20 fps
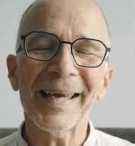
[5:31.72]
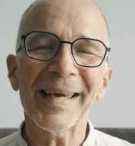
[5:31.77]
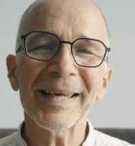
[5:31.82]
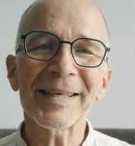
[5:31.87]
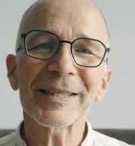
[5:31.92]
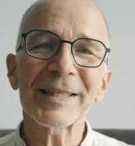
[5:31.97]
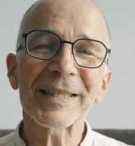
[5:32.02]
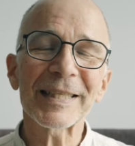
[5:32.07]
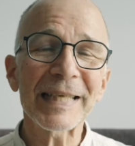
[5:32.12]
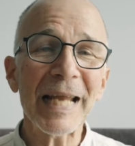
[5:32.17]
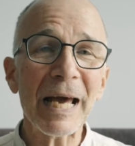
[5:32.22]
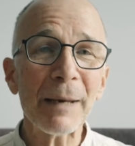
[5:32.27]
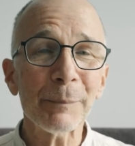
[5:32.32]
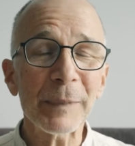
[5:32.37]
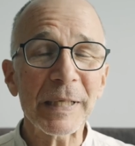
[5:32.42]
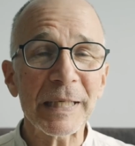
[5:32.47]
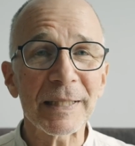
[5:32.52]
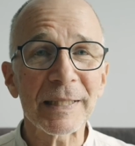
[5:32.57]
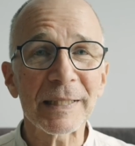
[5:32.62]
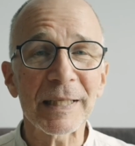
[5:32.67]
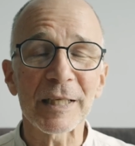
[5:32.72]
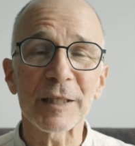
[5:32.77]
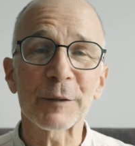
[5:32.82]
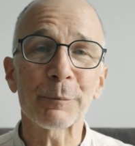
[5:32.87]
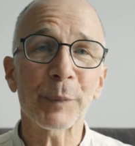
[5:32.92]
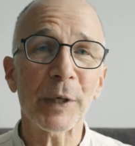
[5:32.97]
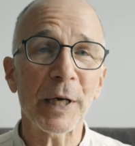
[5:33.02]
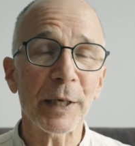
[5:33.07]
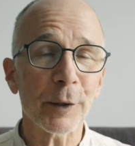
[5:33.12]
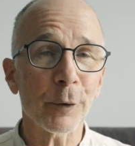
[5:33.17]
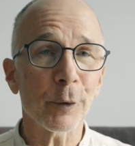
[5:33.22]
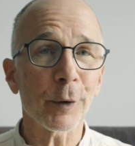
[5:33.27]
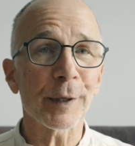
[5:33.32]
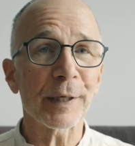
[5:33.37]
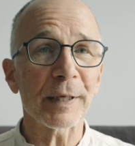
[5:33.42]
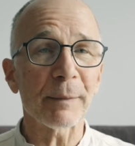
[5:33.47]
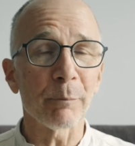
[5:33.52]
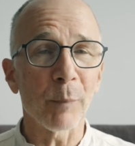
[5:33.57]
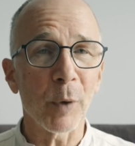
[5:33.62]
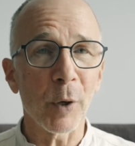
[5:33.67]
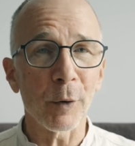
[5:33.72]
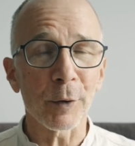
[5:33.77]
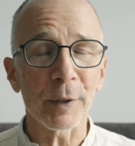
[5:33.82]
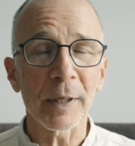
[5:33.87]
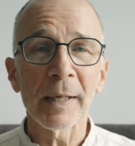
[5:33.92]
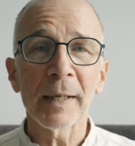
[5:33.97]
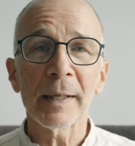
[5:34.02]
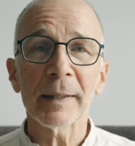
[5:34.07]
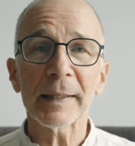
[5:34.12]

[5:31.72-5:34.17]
In snap distance priority mode,